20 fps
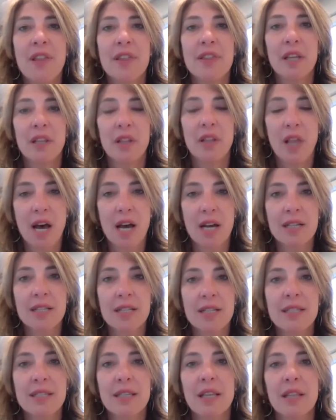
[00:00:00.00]
the
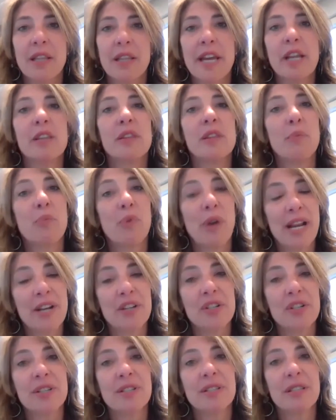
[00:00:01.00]
lungs like the
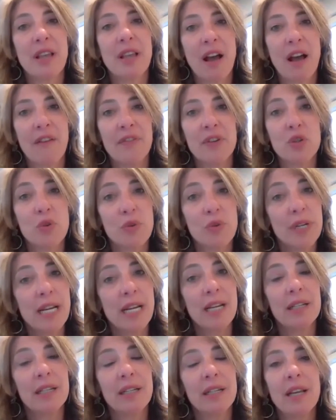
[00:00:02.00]
branches of a
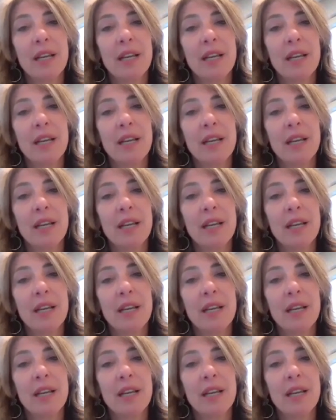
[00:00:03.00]
tree,